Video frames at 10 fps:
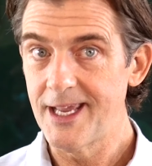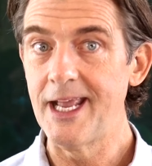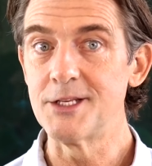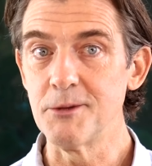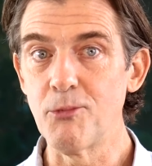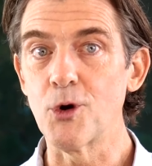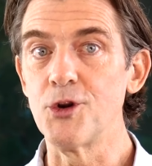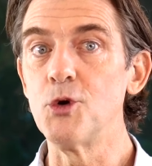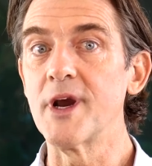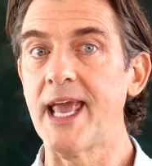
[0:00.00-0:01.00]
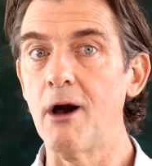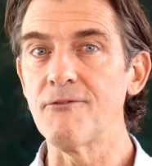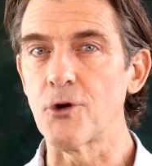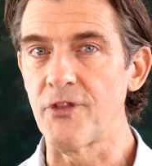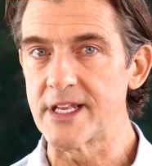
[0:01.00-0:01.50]
it's important to
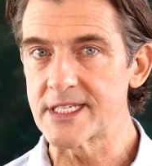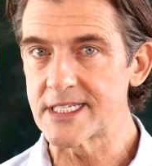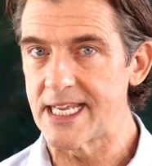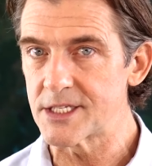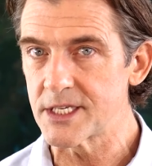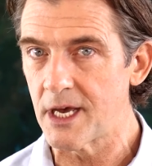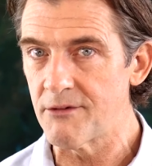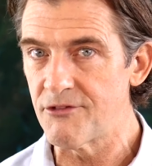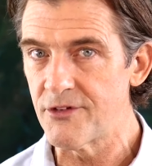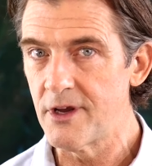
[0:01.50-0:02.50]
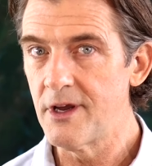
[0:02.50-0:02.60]
account for this sense of